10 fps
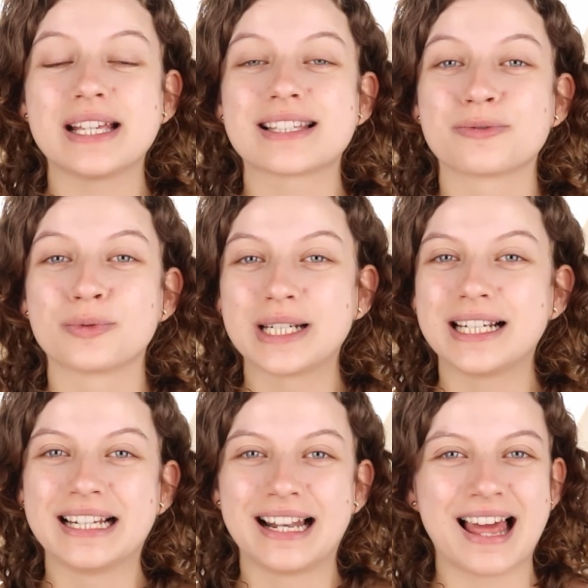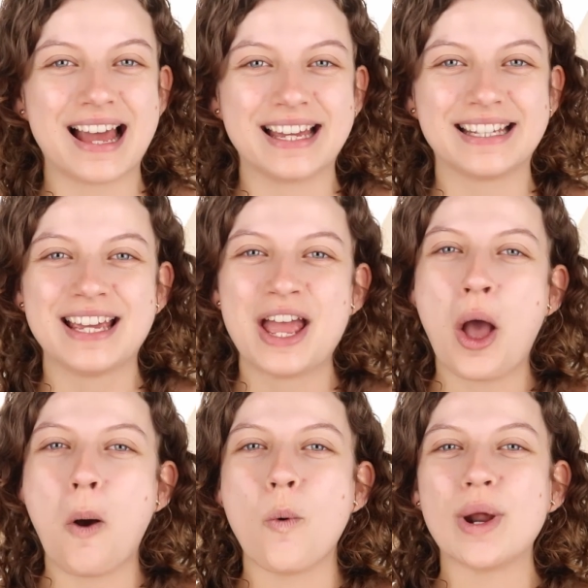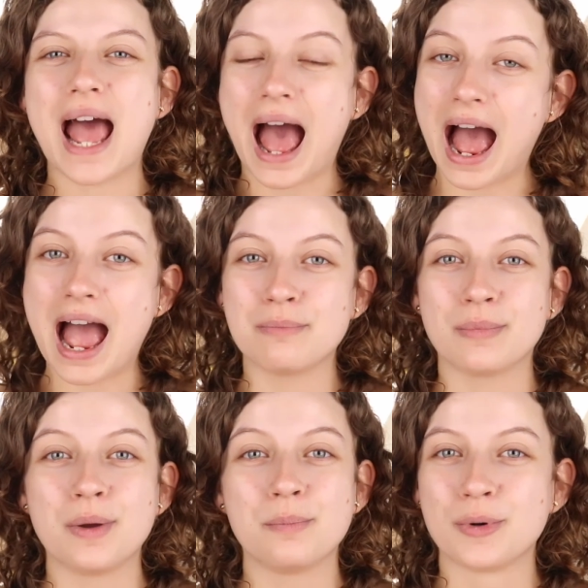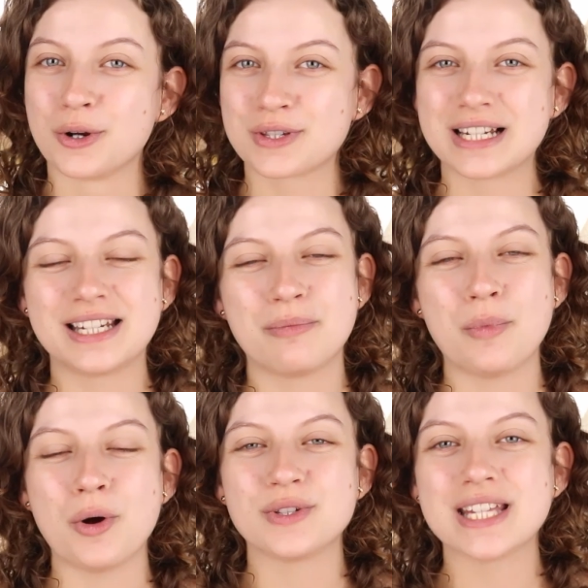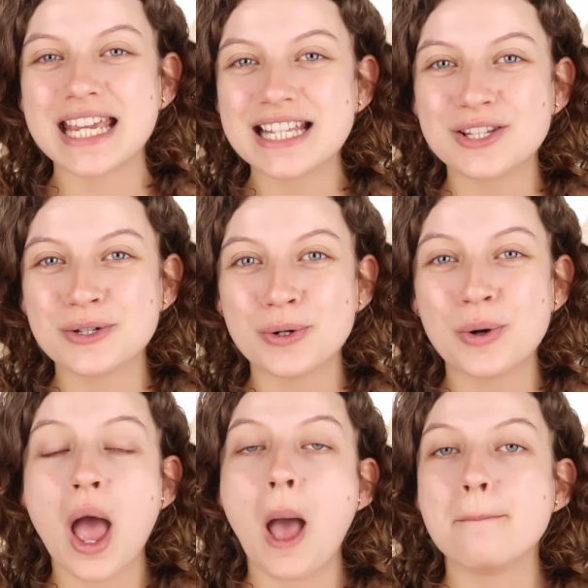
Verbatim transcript: It's really like what I'm personally the most into